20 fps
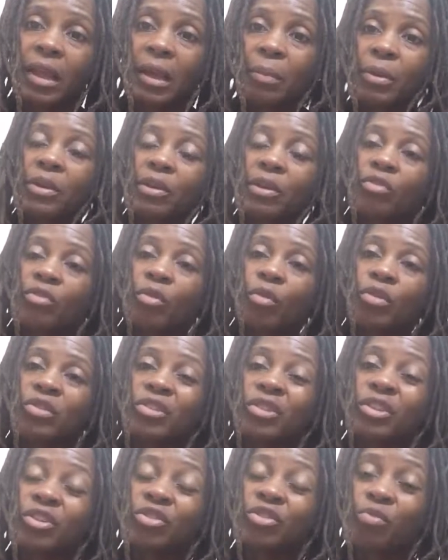But there's
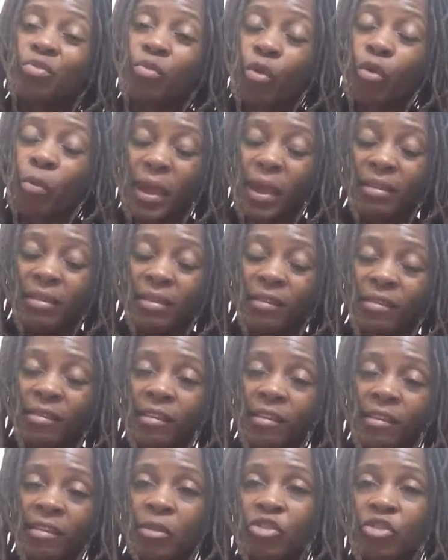also this
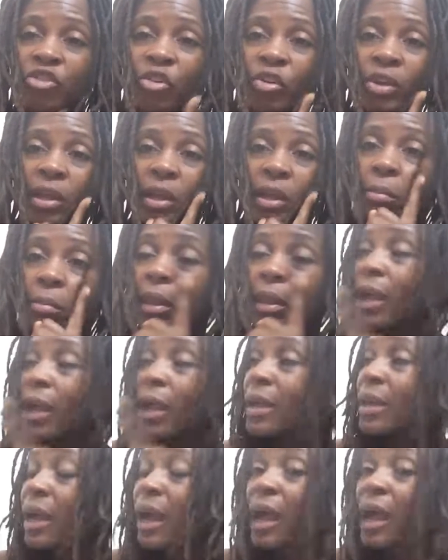romanticism and turning a
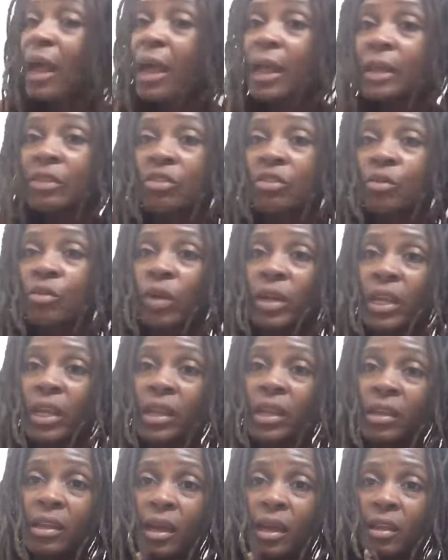blind eye to what he
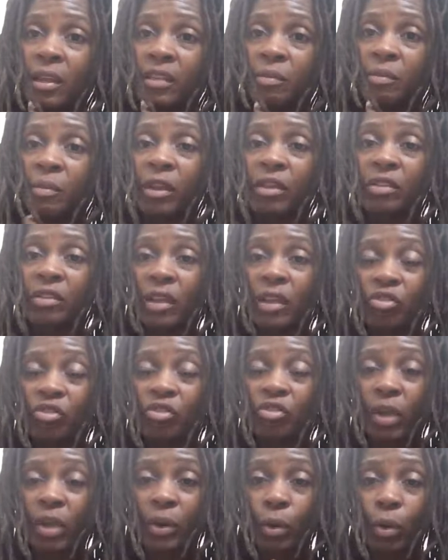does because they're
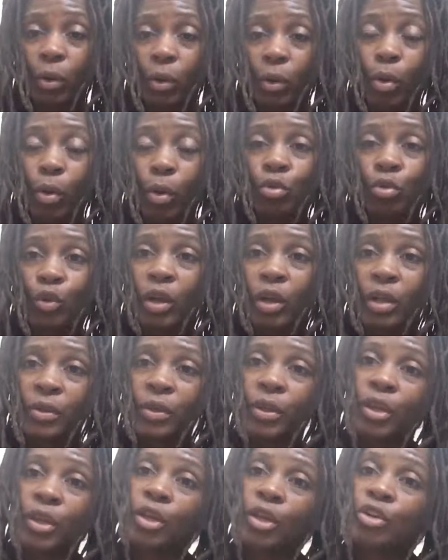trying to hold on
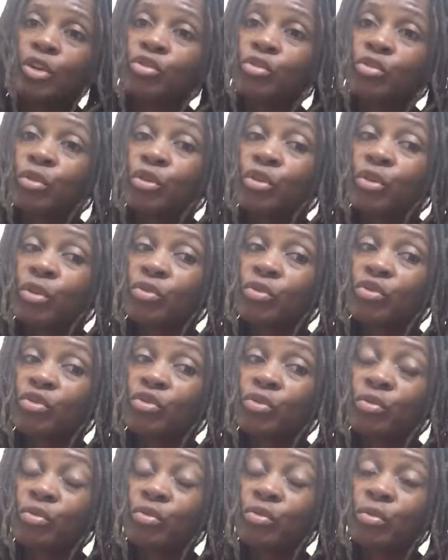to
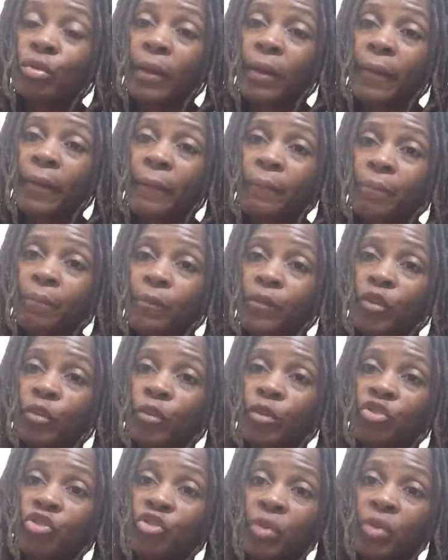a
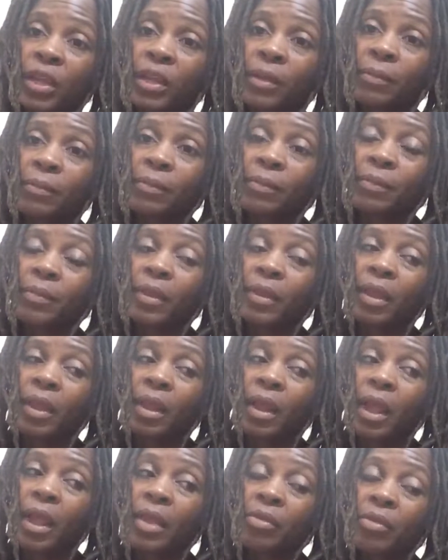dream.
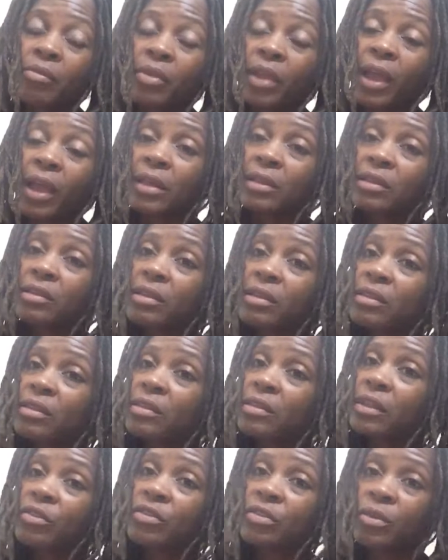And the reality is
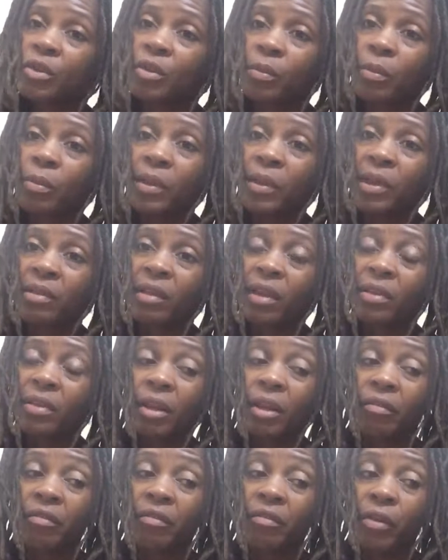there's some human beings out
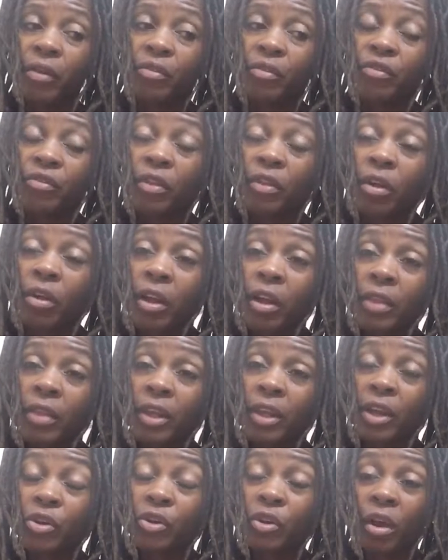there that are very flawed,
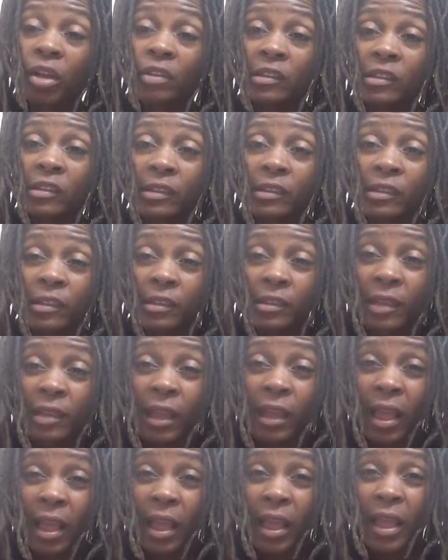that are narcissistic.